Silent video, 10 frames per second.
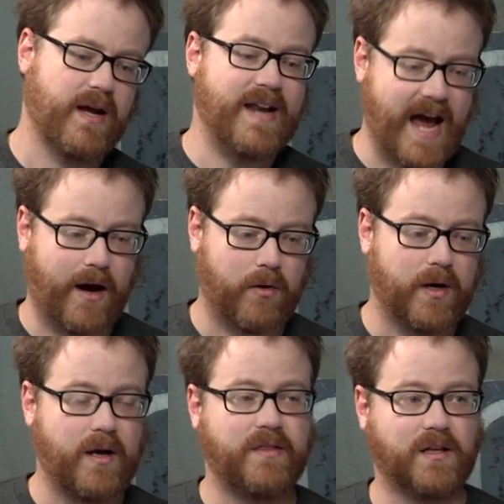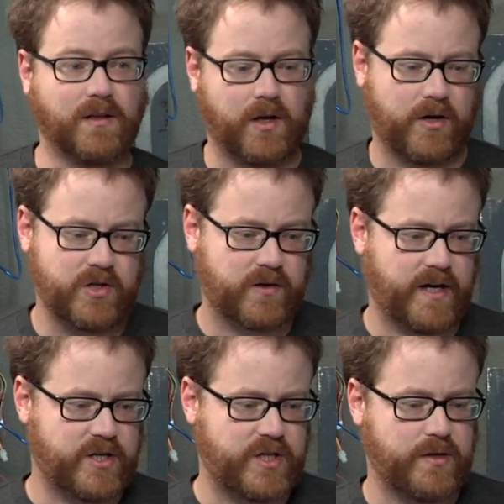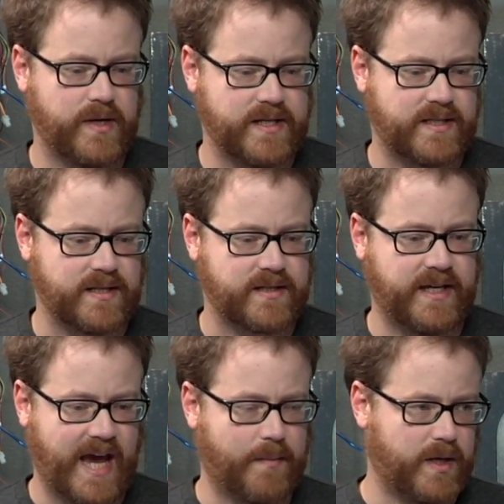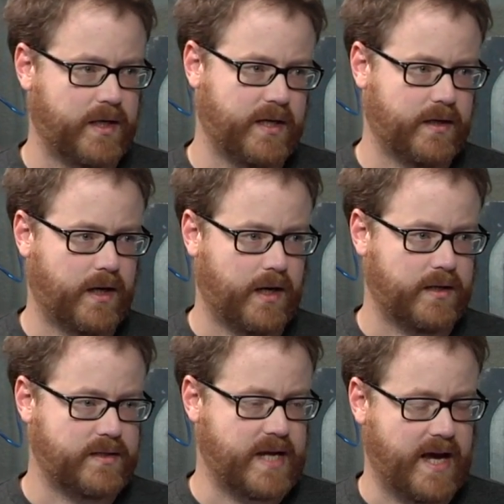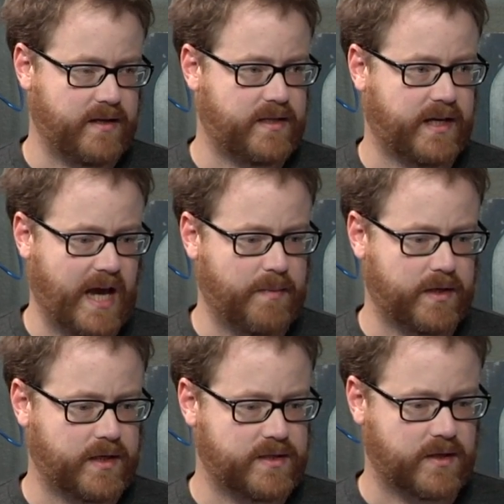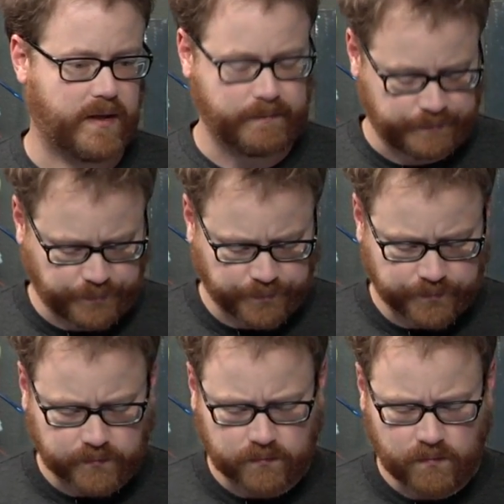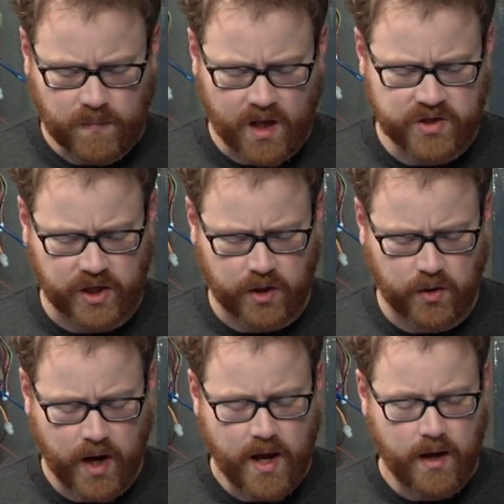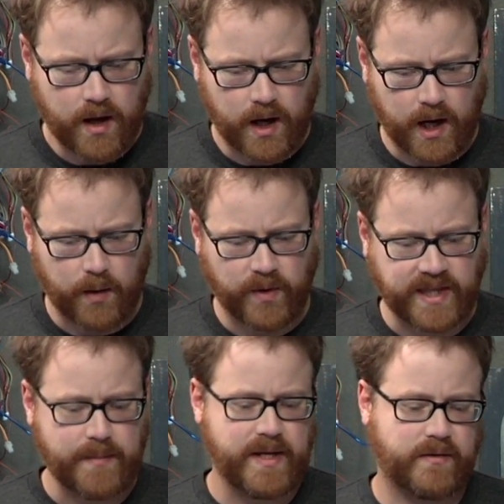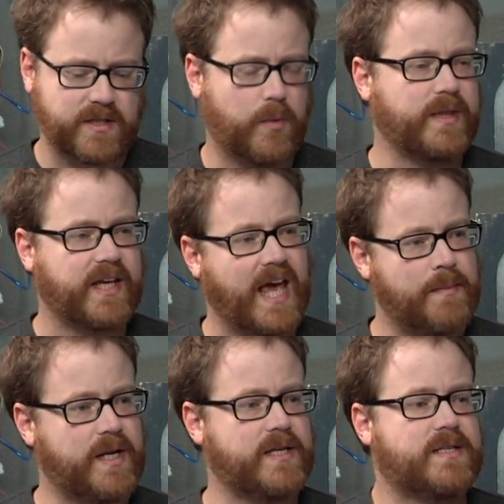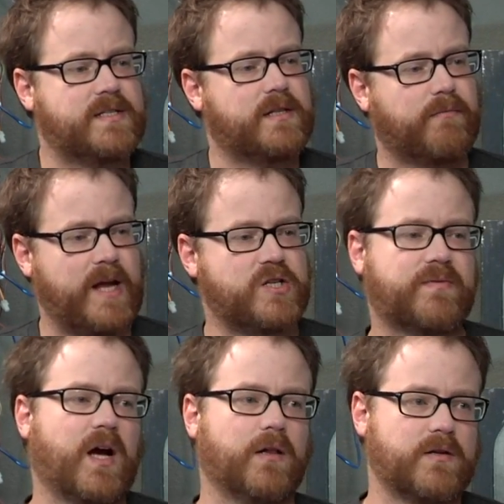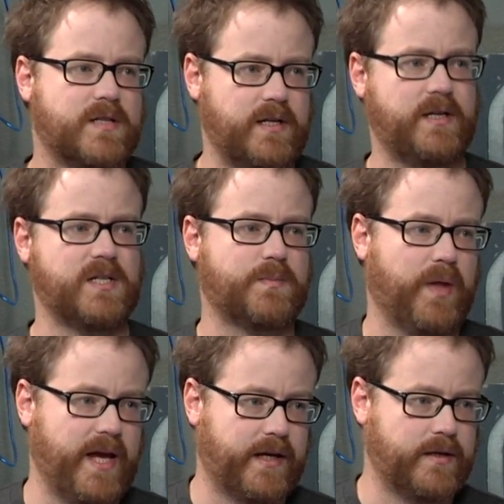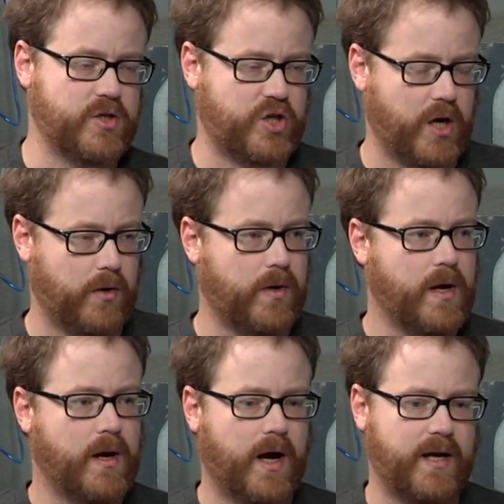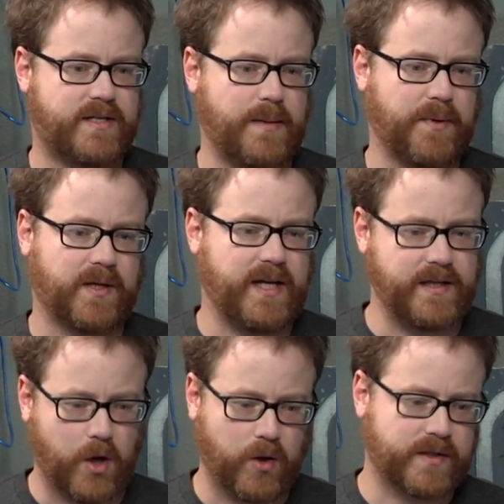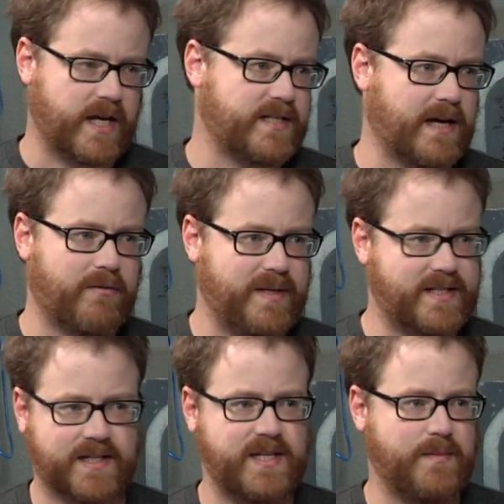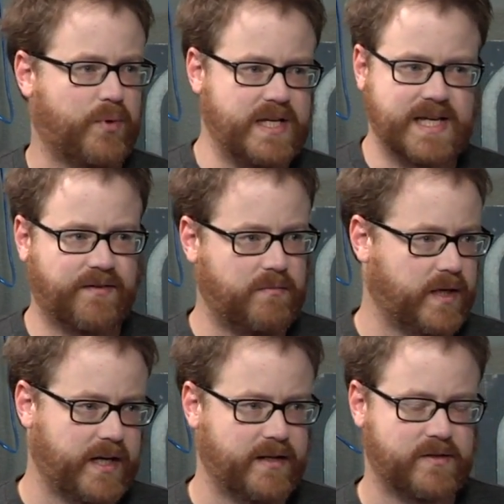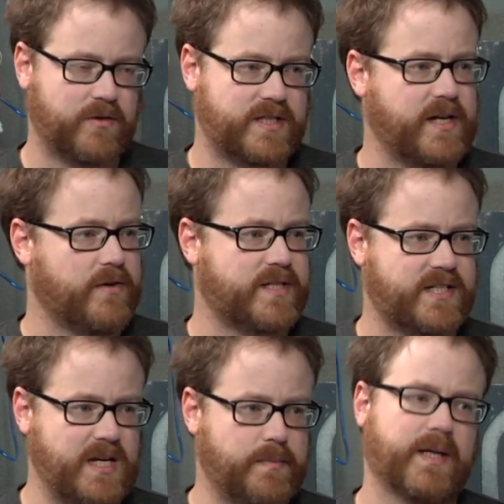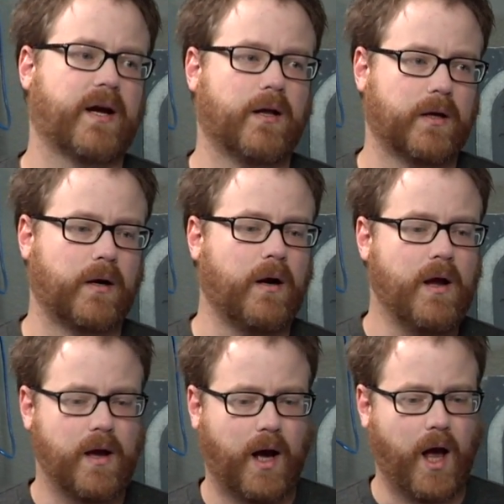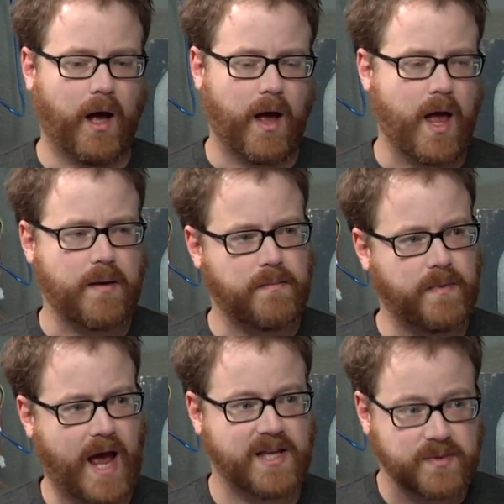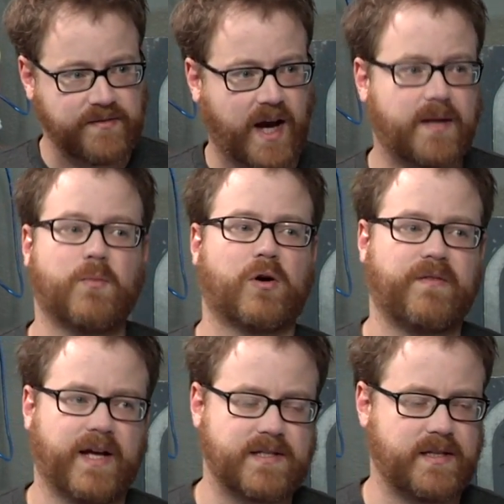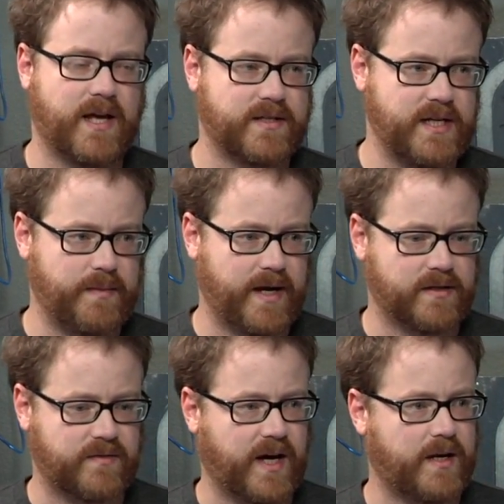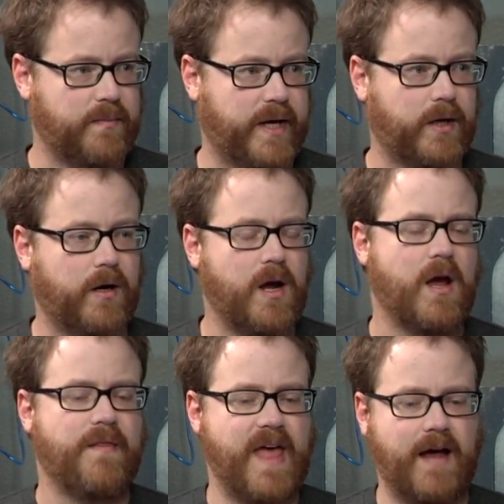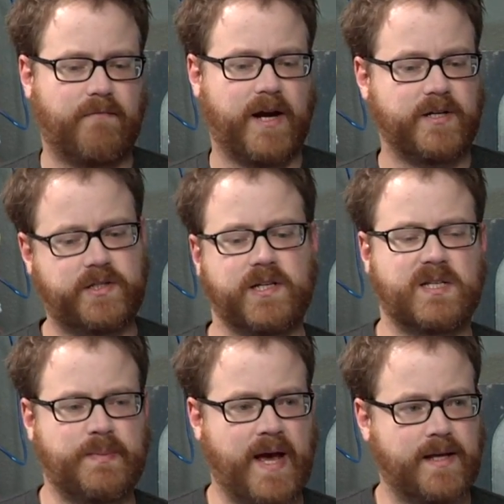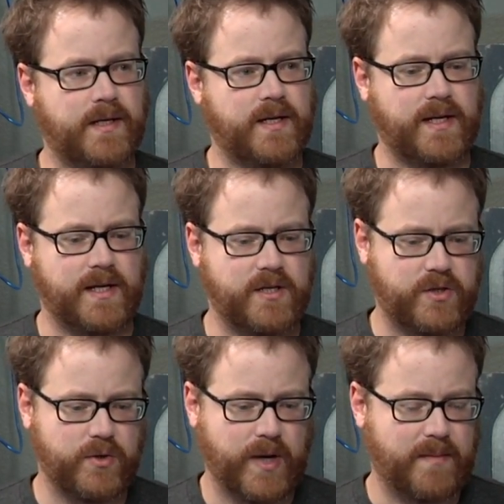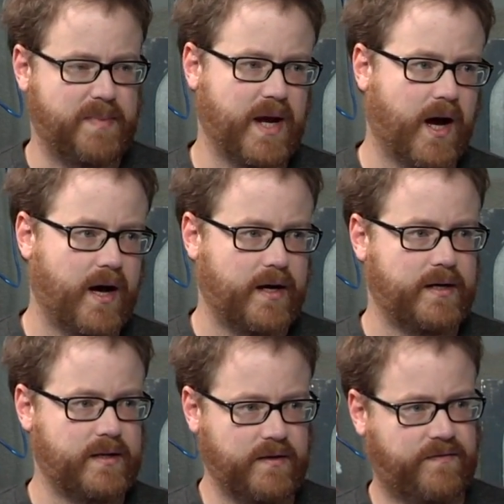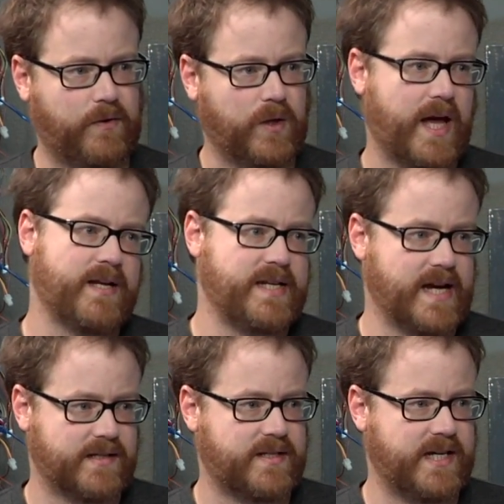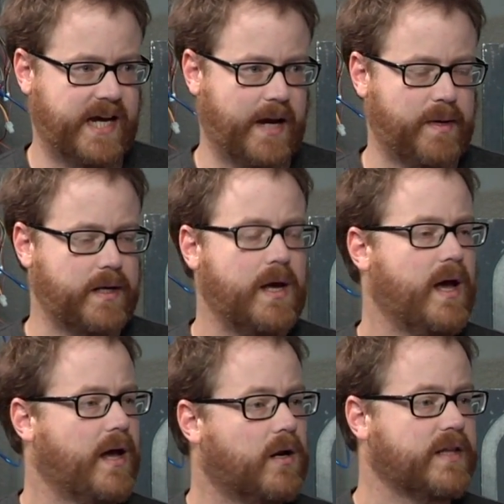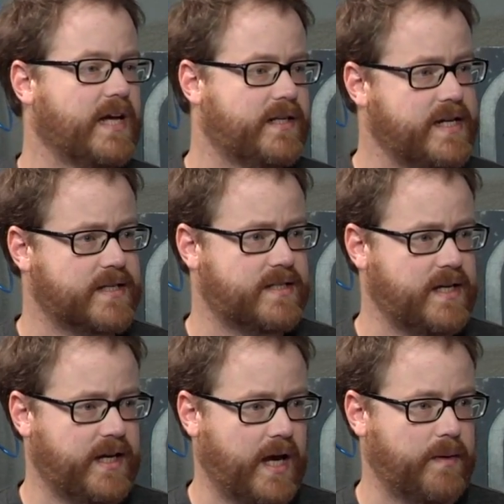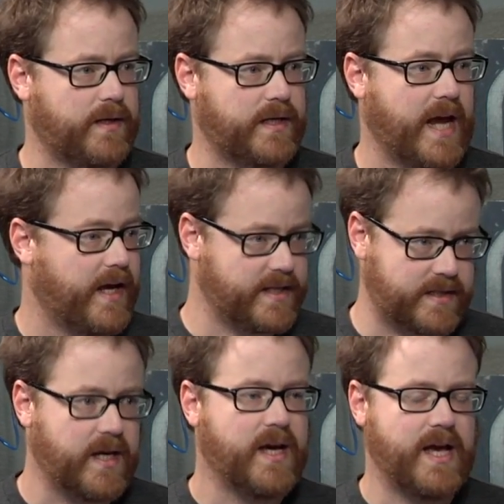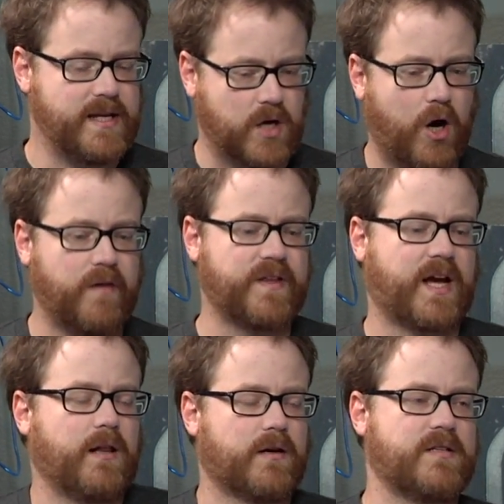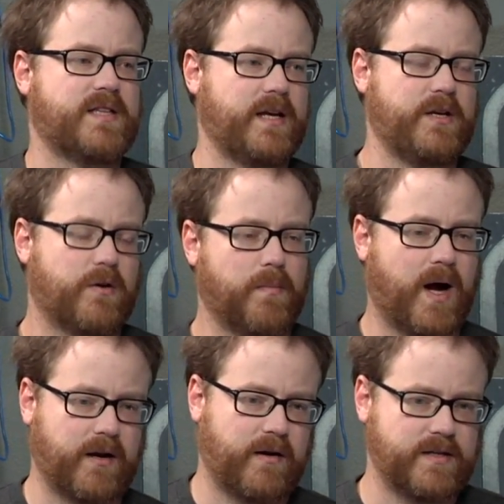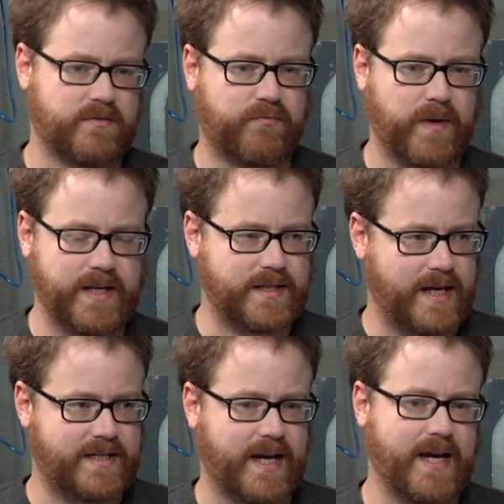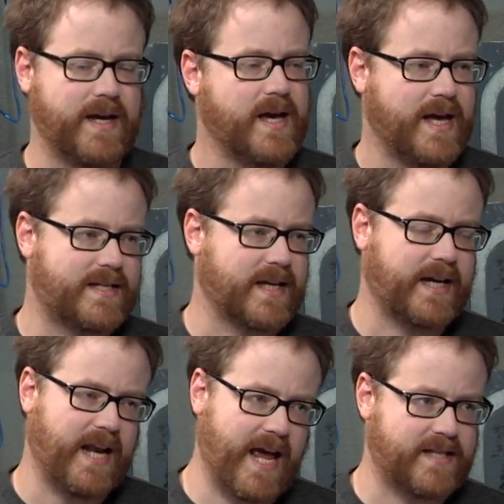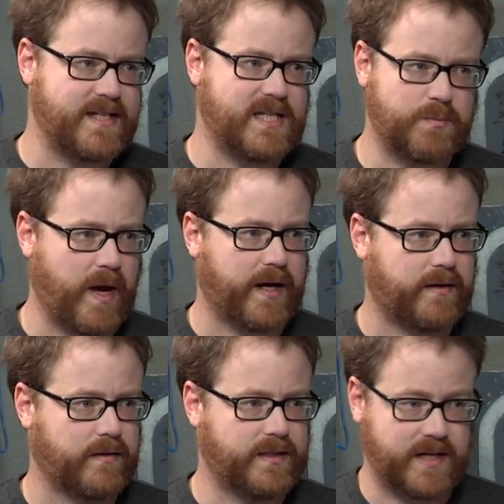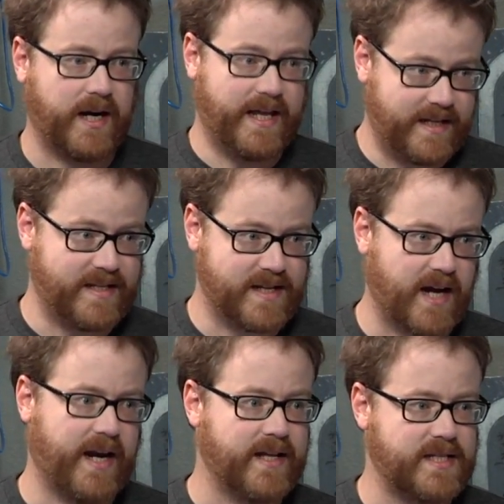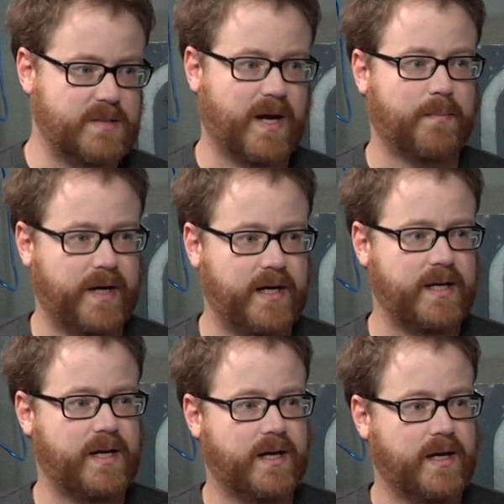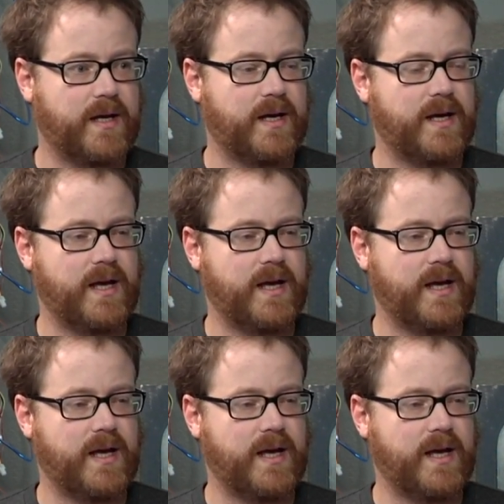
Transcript: Now, the larger issue is this gamut, uh, the gamut concern. Okay. So what does that mean? Uh, what that means, so what the gamut is, is the range of colors that a display can show. Uh, typically in the old days, that would be sixteen point seven million, or, you know, sixteen bit color. Uh, as we've gotten more advanced and the L C D panels have gotten better, that range has expanded into and beyond the full N T S C gamut. And all the N T S C all the rainbow. gamut, yeah, is is all the colors that your monitor is. It's it's a it's like an ANSI spec. It's not it is not an ANSI spec. You want it, all the colors of the